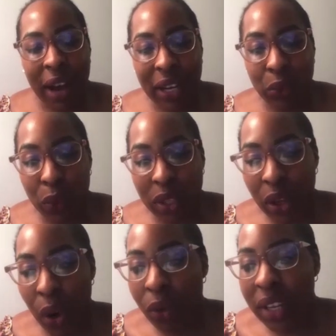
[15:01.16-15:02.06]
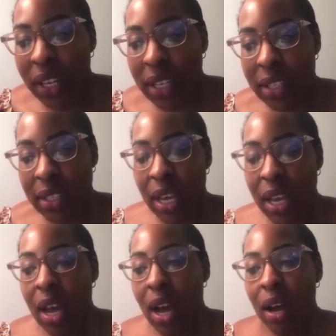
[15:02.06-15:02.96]
find with COVID is
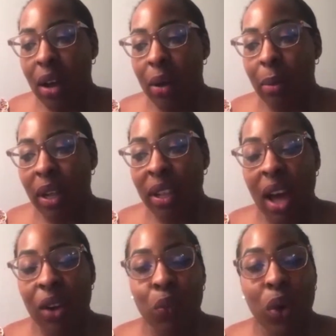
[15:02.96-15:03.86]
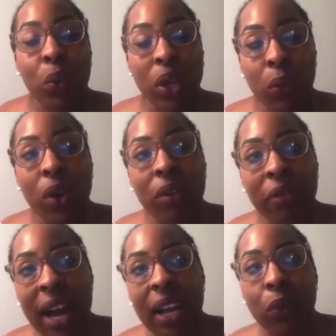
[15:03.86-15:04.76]
a lot of what we will
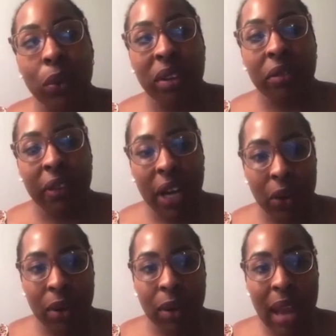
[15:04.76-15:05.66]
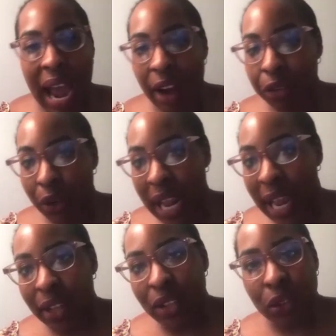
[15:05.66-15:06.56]
find will be found
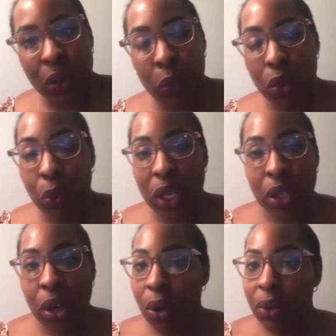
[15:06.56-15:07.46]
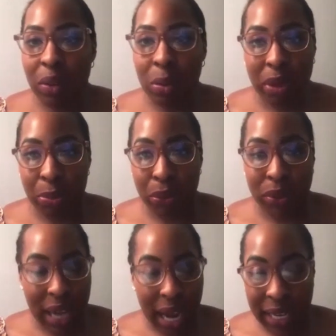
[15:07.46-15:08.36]
afterhand. So will we know that the
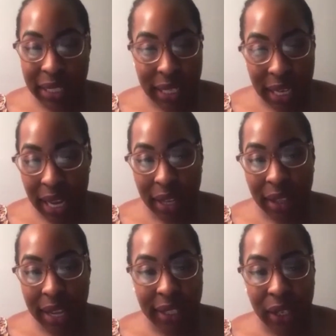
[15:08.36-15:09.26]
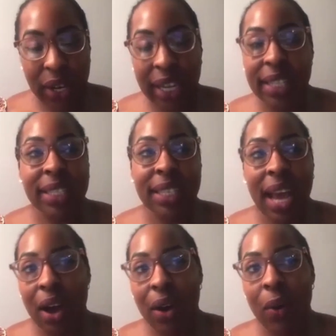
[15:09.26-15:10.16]
people dying today, like the cases
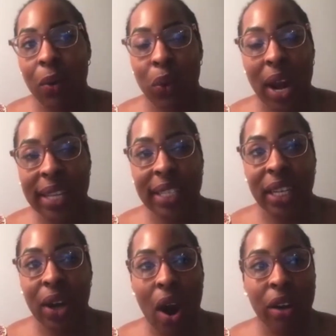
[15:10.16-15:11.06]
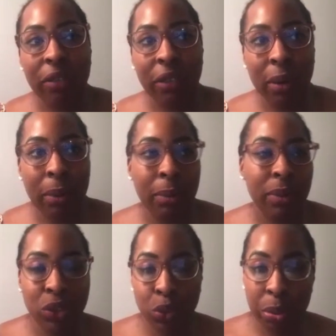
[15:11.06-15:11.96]
now rising, are from
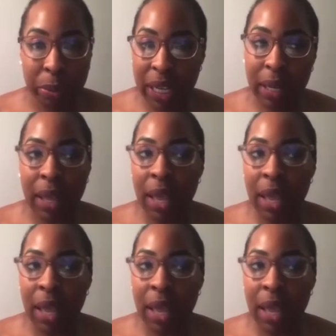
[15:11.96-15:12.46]
the superbug?